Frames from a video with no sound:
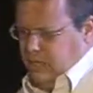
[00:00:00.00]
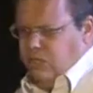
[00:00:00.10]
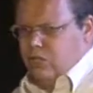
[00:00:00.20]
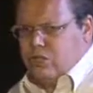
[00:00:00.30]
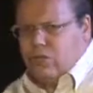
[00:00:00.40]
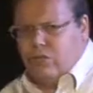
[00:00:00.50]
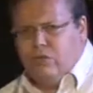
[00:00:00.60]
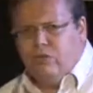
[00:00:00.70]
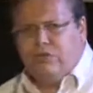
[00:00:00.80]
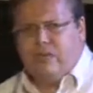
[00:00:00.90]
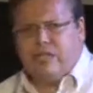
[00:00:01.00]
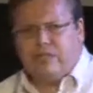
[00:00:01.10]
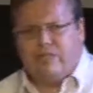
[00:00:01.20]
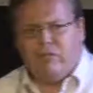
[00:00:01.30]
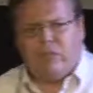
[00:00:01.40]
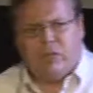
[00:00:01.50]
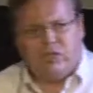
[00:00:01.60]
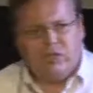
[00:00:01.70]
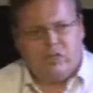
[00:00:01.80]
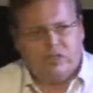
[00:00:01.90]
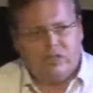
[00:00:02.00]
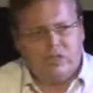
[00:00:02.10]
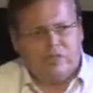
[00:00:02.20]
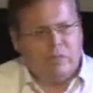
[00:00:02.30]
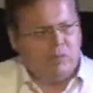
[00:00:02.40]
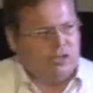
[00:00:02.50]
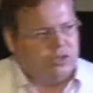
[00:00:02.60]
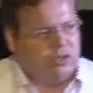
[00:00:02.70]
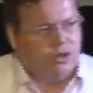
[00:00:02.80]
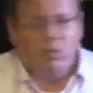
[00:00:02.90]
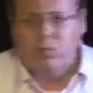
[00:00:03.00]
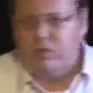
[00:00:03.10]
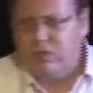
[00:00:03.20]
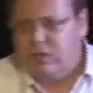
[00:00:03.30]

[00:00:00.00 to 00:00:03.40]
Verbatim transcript: There's also a new threat for publishers. If publishers don't